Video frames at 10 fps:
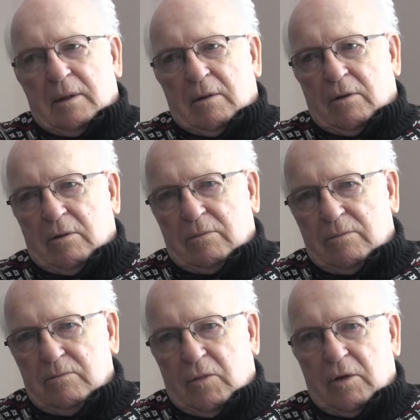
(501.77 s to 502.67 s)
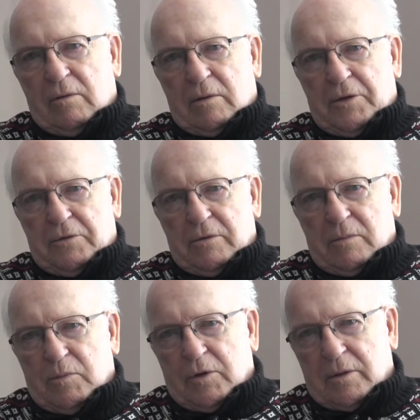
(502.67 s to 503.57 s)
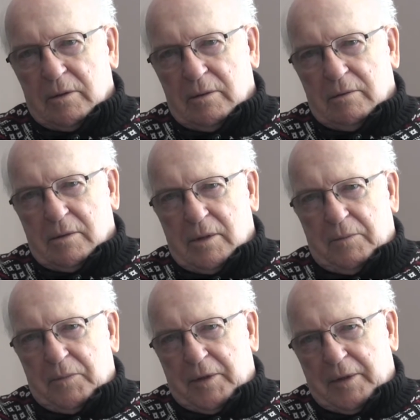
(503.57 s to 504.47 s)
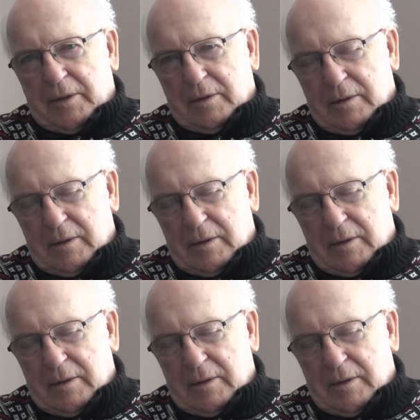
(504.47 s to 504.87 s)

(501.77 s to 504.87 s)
or bought used books or something.